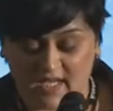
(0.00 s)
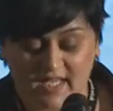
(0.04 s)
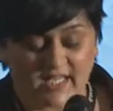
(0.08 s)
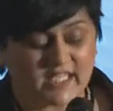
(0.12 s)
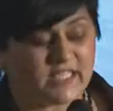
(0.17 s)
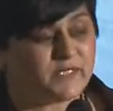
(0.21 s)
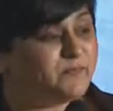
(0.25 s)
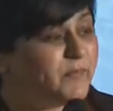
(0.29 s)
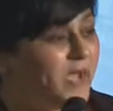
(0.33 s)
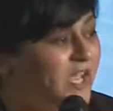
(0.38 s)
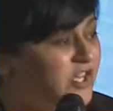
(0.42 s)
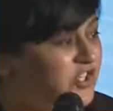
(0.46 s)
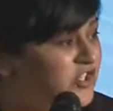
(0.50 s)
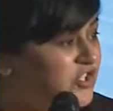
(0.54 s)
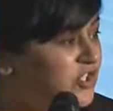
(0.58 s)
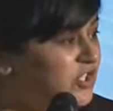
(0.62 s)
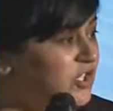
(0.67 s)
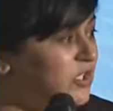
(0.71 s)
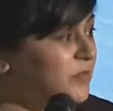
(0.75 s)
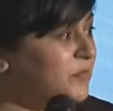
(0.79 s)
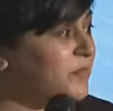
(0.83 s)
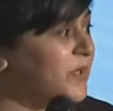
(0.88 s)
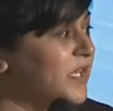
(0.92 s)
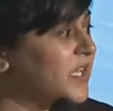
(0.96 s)

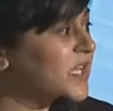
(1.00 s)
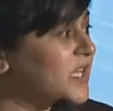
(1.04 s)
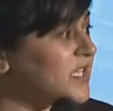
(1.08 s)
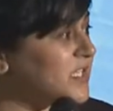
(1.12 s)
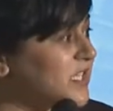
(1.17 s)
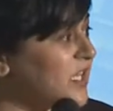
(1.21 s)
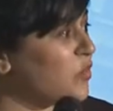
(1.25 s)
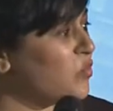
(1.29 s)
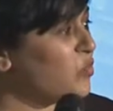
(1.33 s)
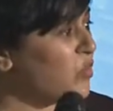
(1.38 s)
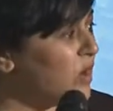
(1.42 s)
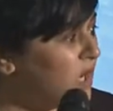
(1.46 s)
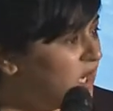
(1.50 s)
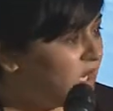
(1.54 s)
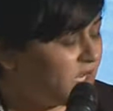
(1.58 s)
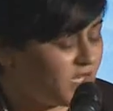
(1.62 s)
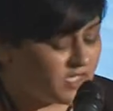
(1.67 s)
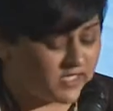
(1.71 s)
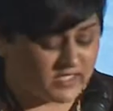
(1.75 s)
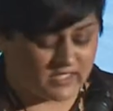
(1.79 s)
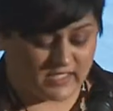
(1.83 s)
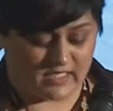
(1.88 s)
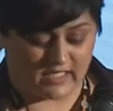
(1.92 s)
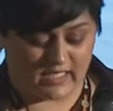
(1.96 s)
Special because it
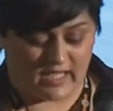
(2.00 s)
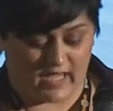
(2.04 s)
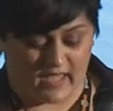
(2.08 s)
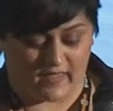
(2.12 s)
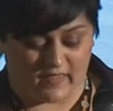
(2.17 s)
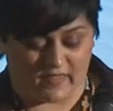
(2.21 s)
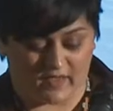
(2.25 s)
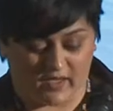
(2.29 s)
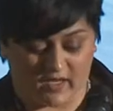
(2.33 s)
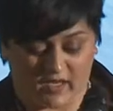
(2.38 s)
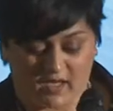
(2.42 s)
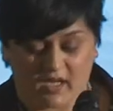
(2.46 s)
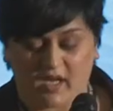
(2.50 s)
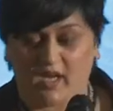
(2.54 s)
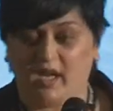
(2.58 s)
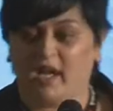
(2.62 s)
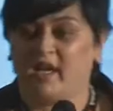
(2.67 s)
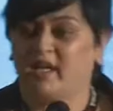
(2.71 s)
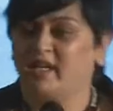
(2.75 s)
works together.